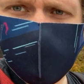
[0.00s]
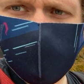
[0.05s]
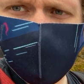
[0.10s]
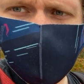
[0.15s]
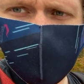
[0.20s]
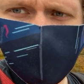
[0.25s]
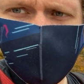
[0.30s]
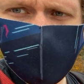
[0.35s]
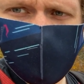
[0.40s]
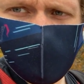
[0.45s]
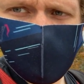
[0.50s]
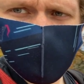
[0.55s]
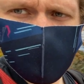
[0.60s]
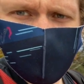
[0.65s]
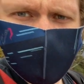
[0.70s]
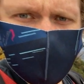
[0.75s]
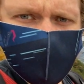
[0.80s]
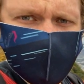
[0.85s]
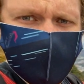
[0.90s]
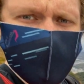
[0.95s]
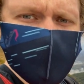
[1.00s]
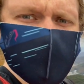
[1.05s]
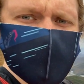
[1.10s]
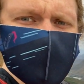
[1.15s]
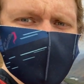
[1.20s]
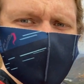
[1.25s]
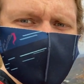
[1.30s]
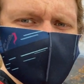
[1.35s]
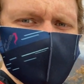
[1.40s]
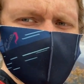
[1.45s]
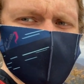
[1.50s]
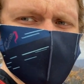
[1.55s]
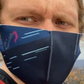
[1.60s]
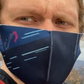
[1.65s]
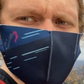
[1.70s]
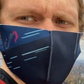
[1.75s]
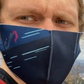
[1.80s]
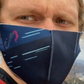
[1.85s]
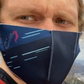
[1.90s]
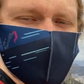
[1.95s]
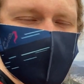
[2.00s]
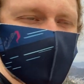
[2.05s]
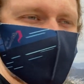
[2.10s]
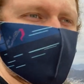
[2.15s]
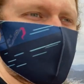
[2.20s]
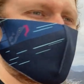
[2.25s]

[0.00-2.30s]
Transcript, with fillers: This time we get a view in this direction as well.